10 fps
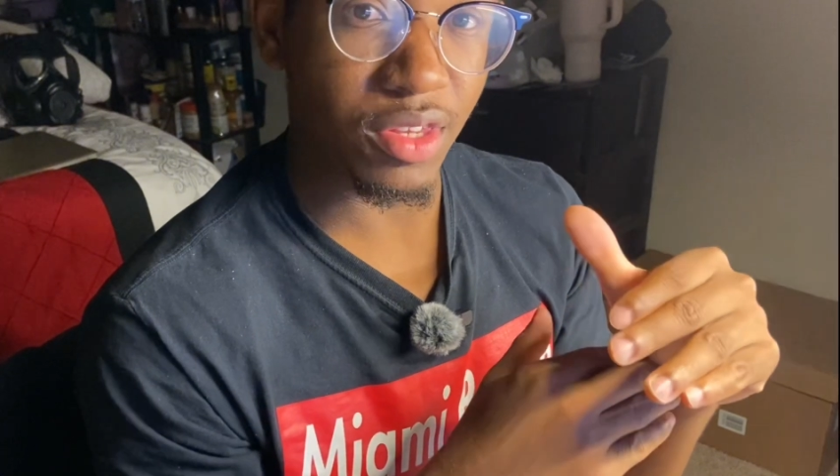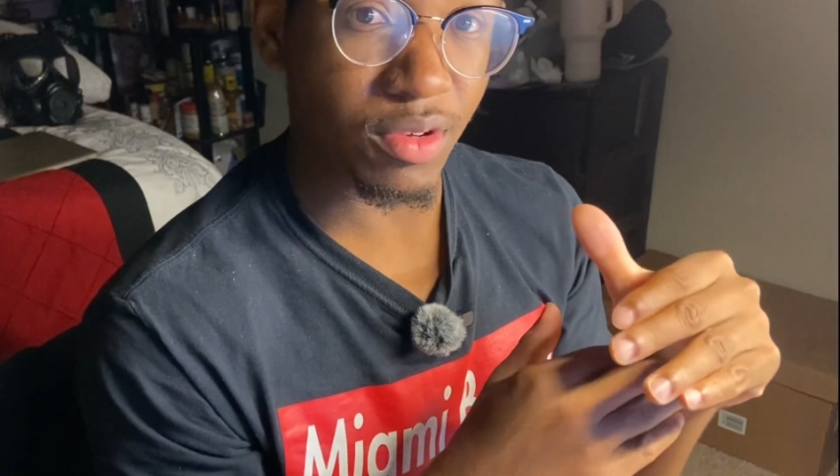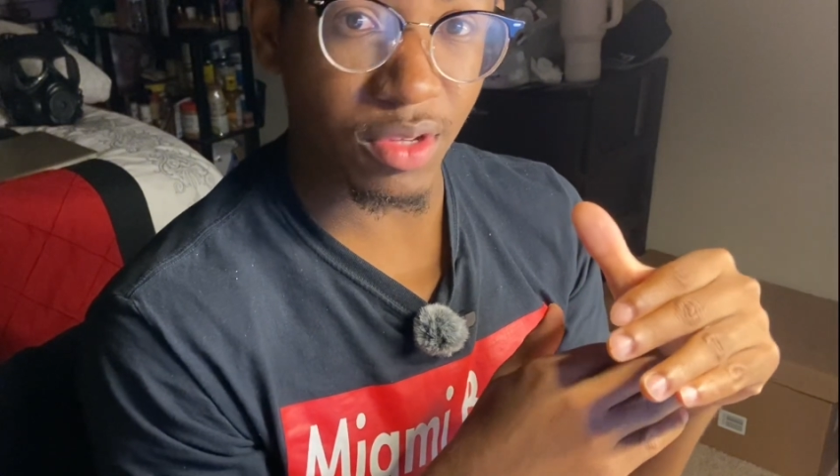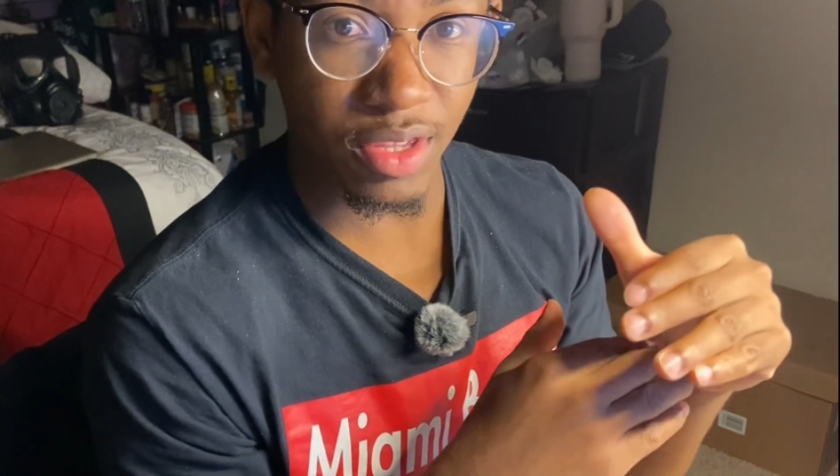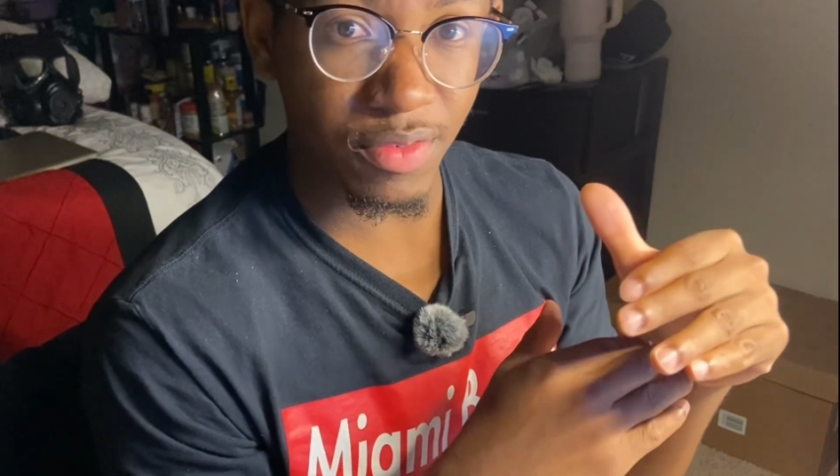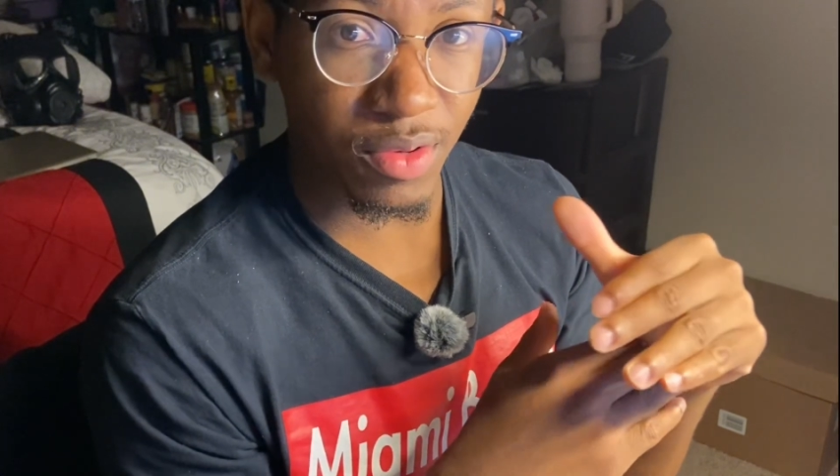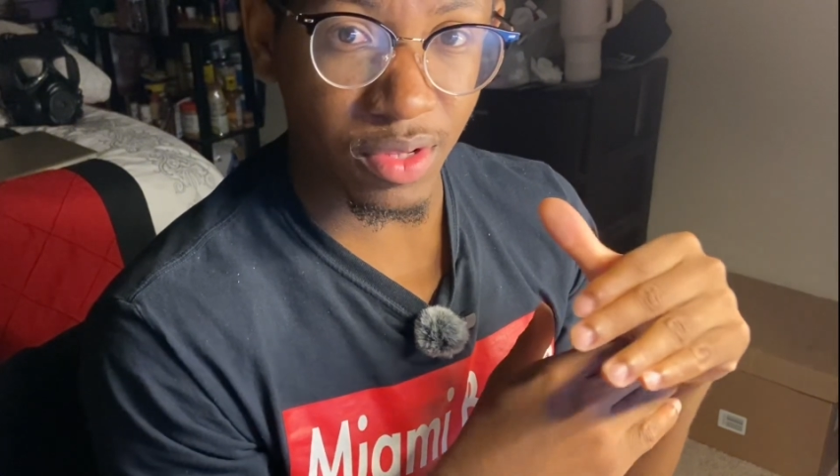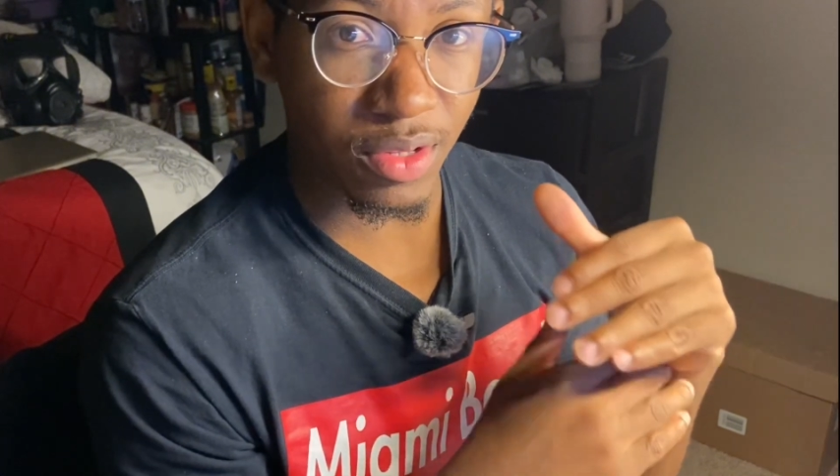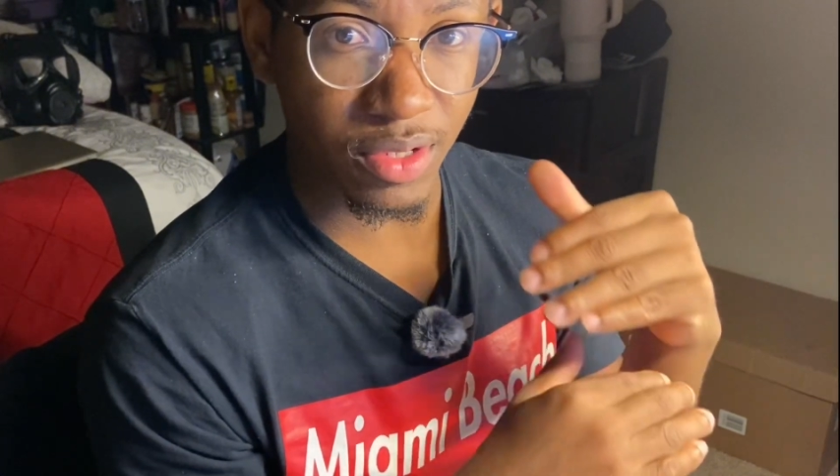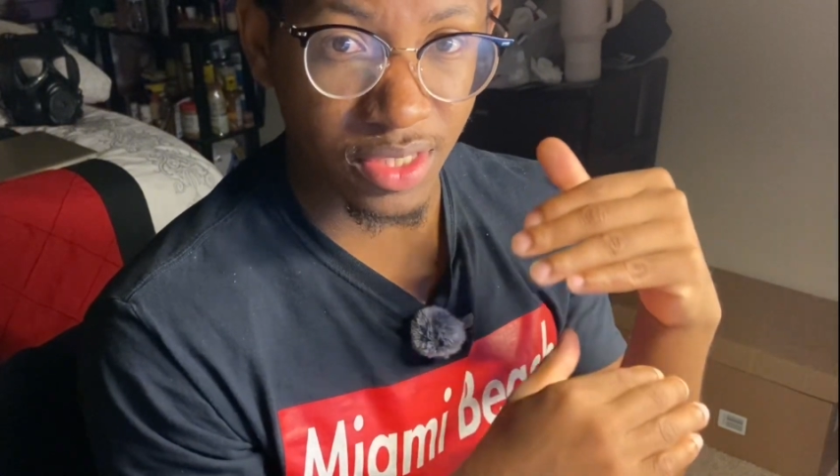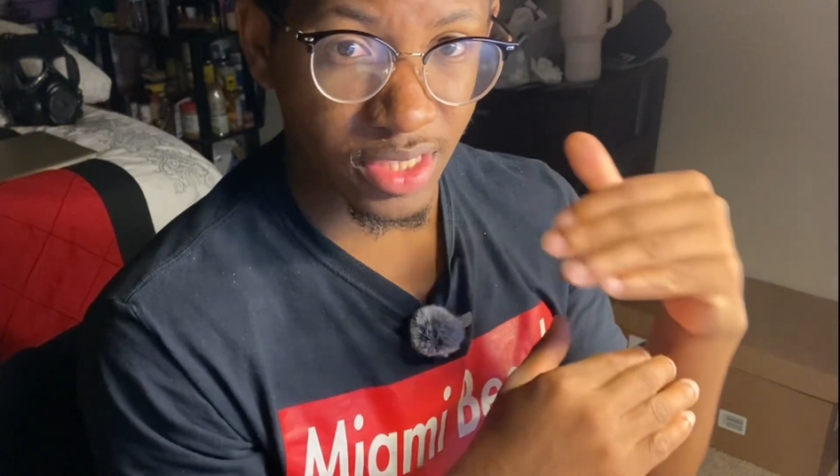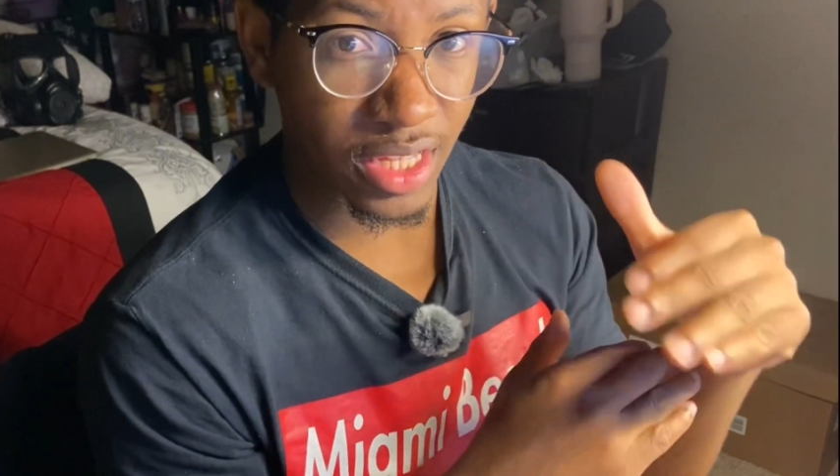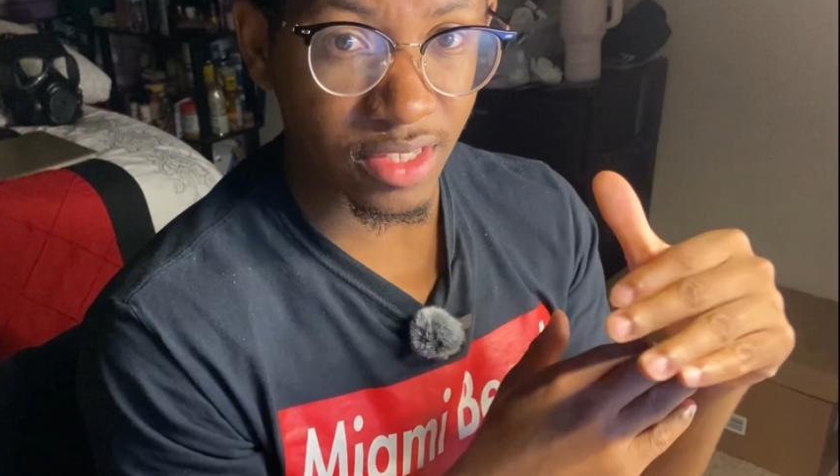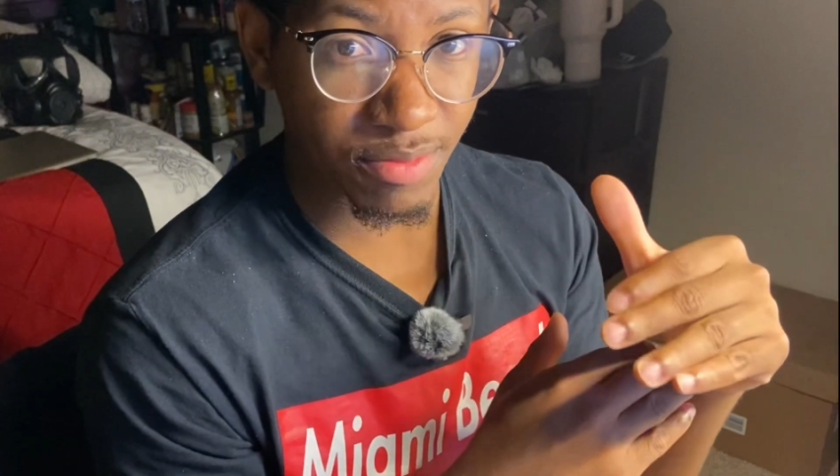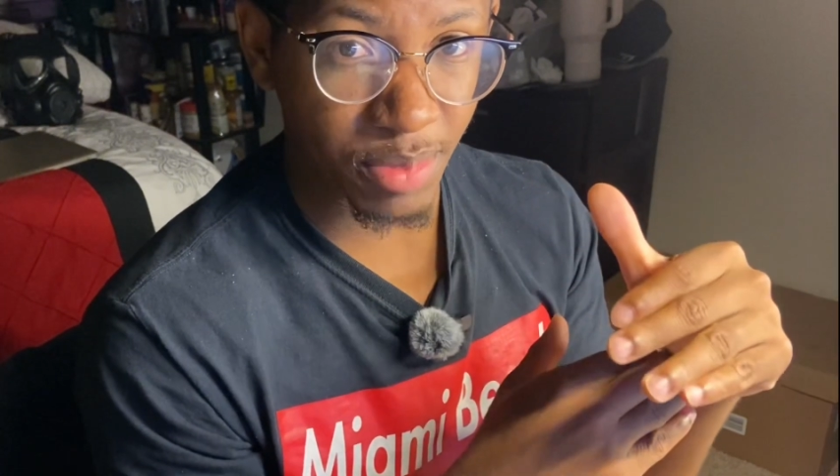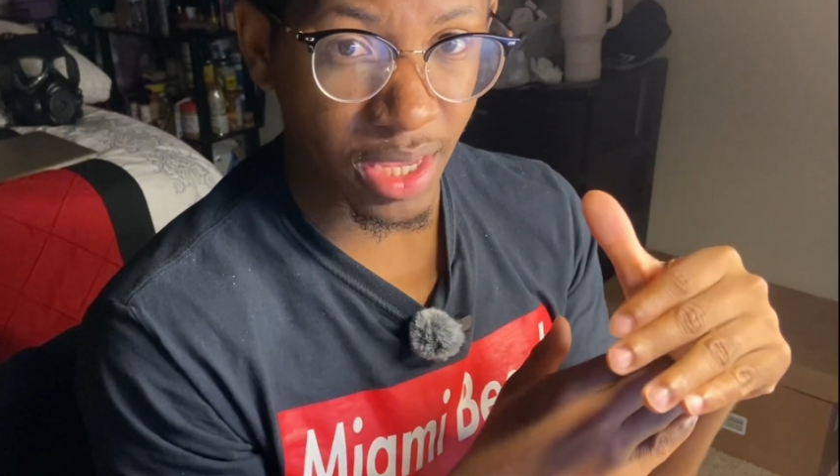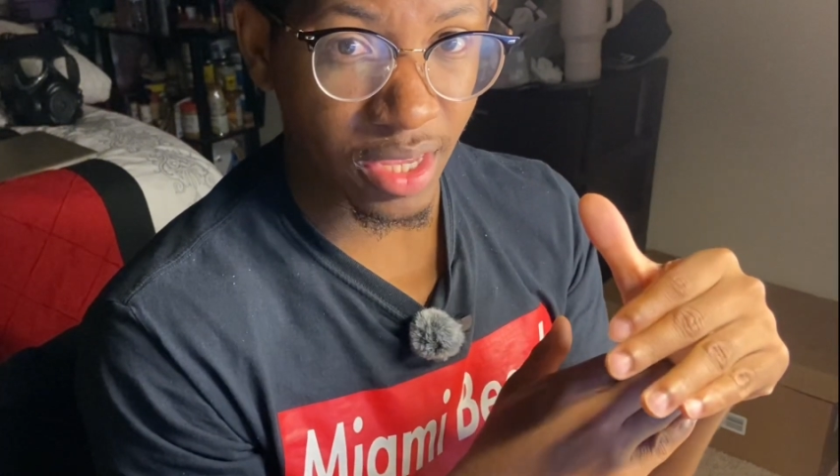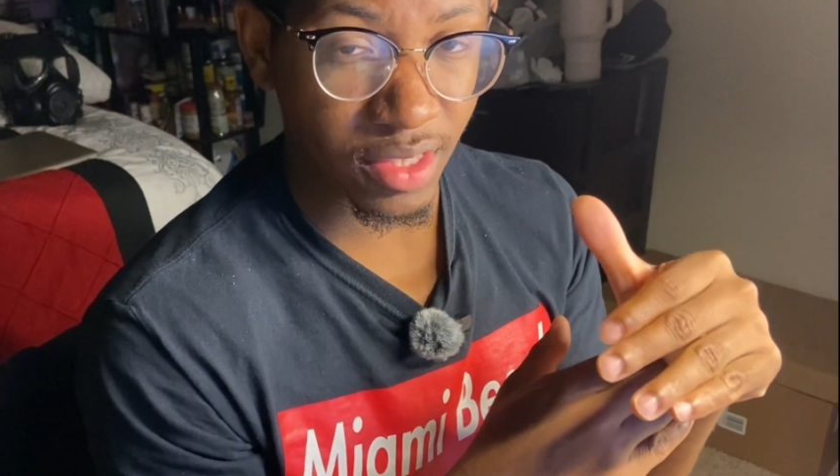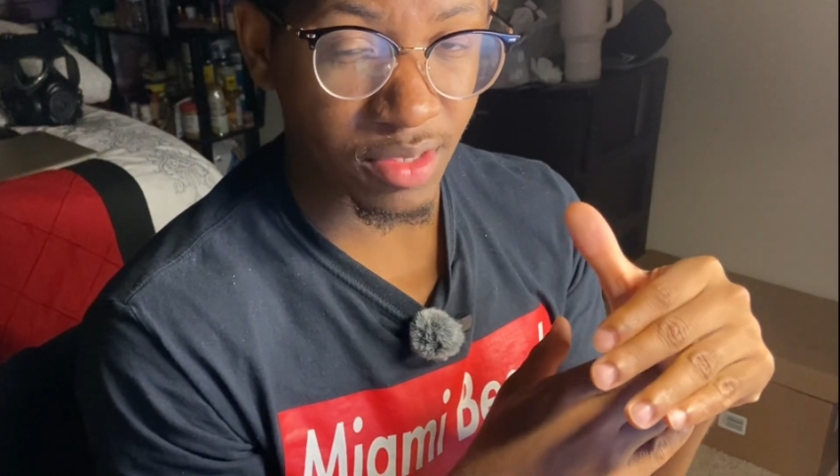give you a little incentive pay